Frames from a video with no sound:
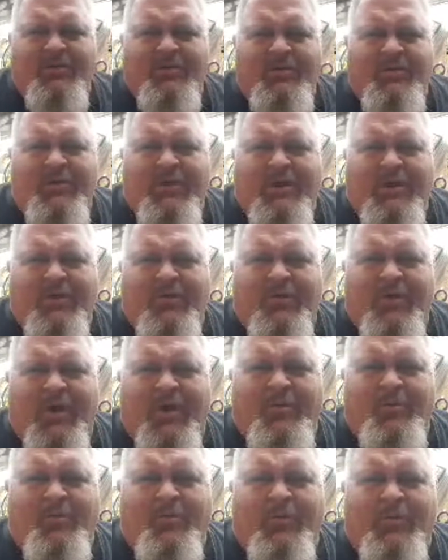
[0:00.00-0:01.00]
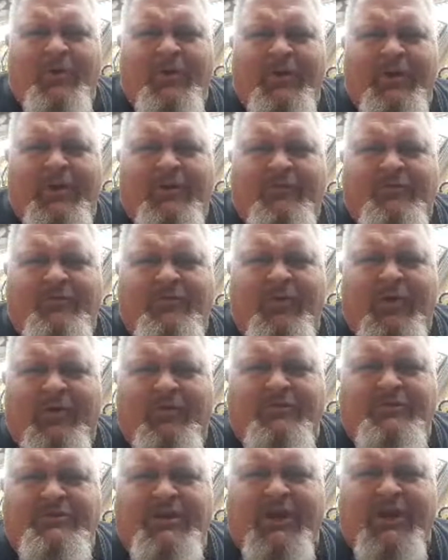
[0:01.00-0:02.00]
I know, right? But when you have 12
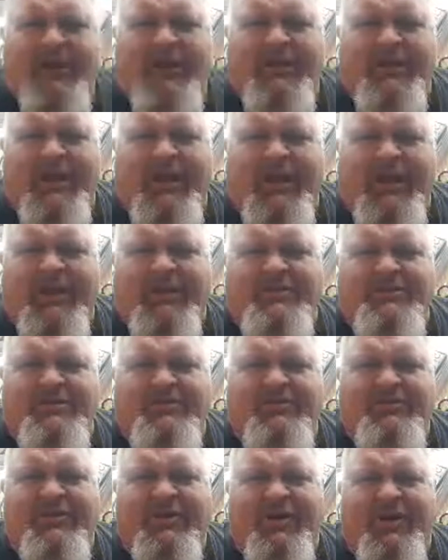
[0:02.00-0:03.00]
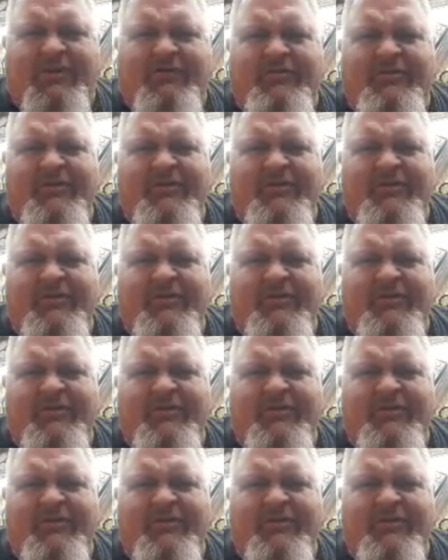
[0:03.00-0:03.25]
giant cans, it's tough.